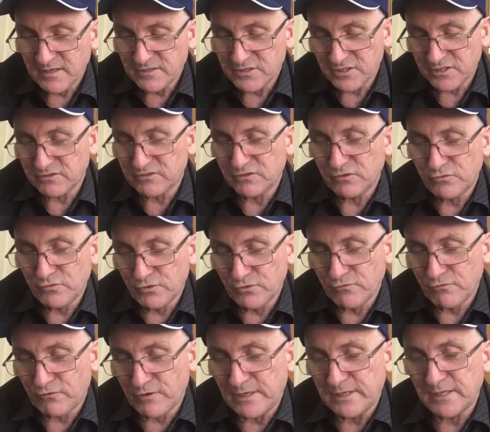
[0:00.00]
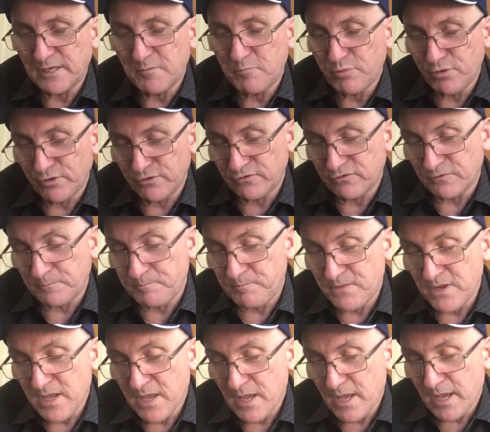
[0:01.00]
just a real friendly person.
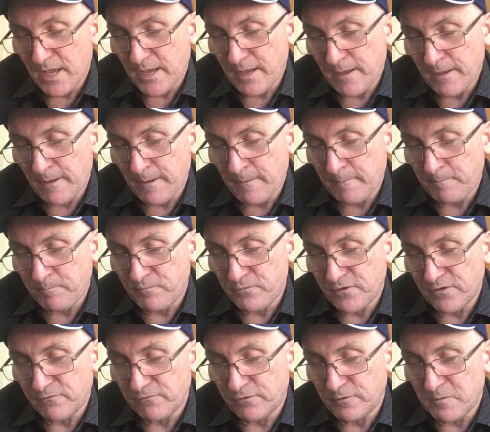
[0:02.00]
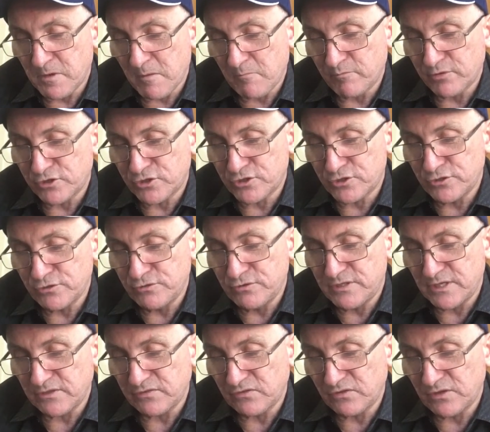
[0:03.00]
From number 2,
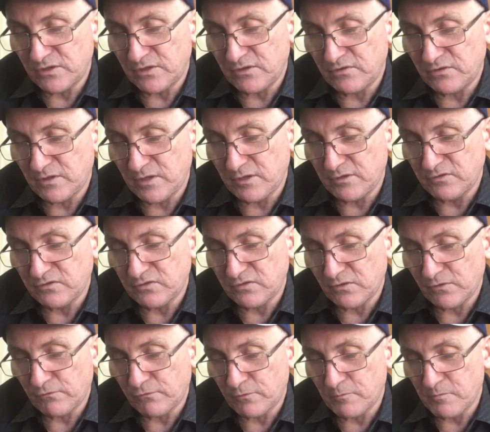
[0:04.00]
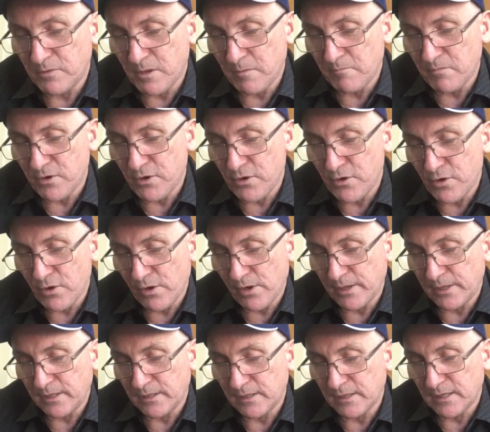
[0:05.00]
Destiny's Kiss. From number
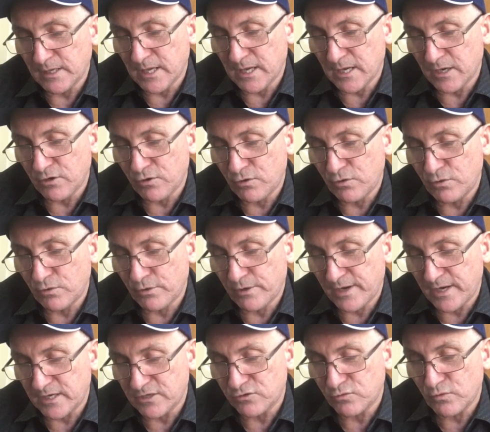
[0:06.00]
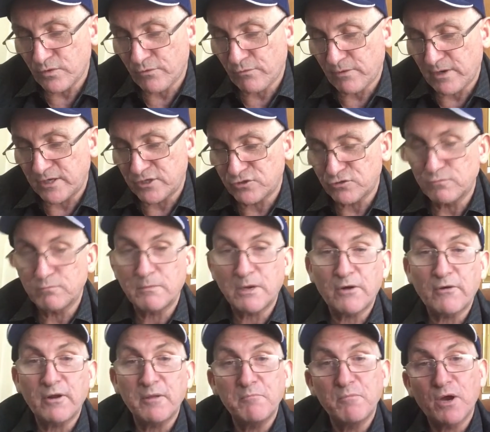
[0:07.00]
9, La Corette with Rachel
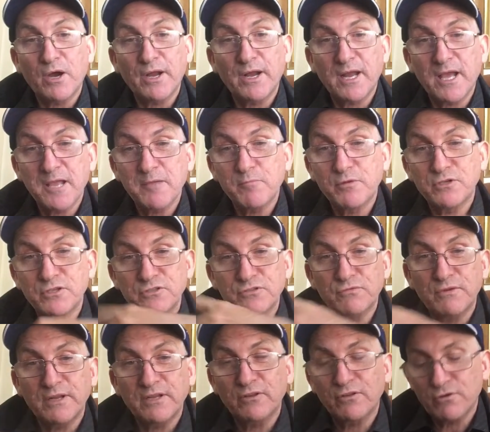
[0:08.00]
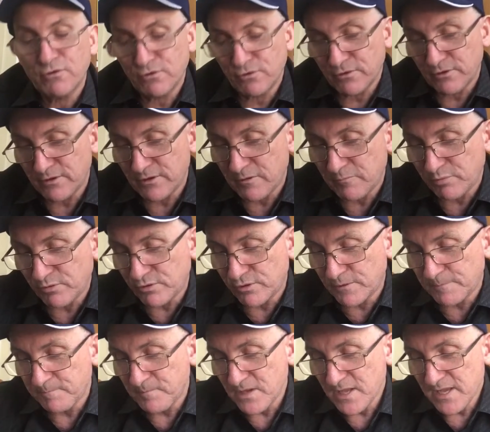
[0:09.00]
Murray, my neighbour, just round the corner,
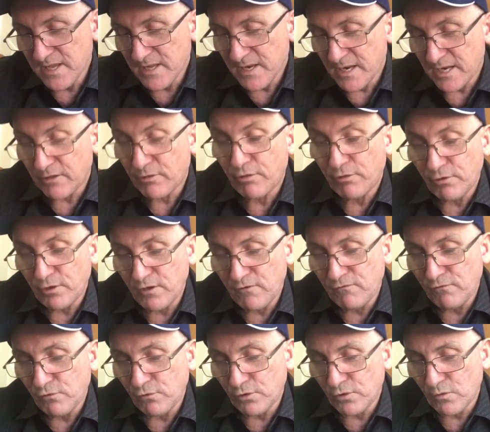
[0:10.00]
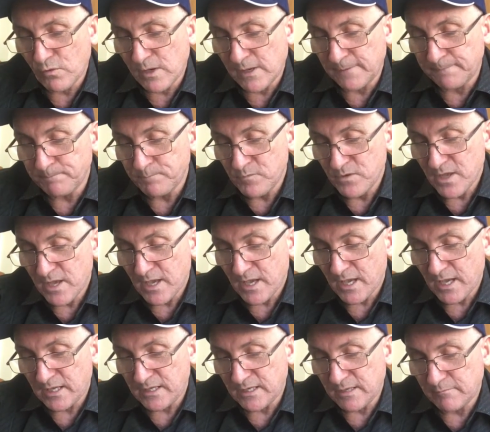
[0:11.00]
aboard at 34 to 1.
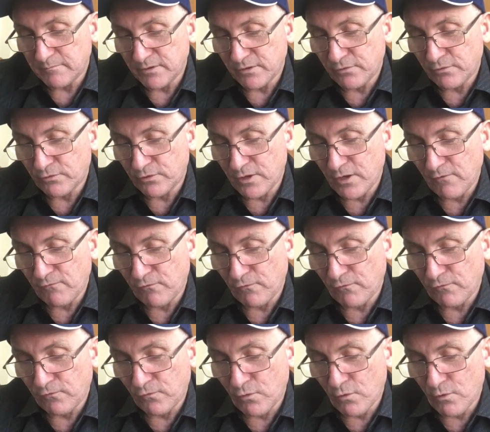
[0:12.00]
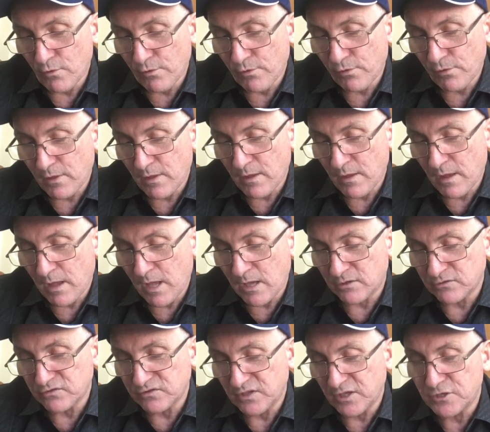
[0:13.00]
And number 3 for fourth,
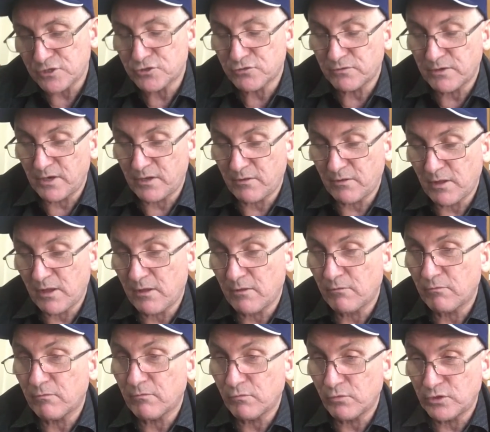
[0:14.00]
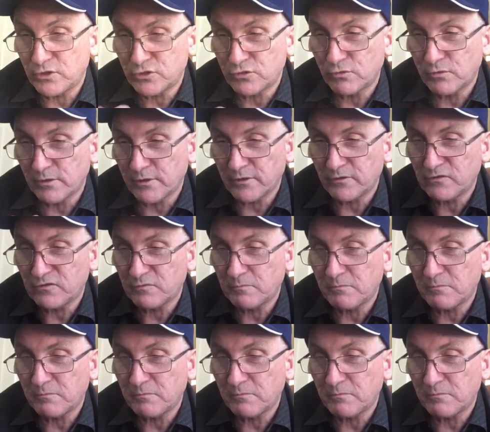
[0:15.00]
Our Century, which all the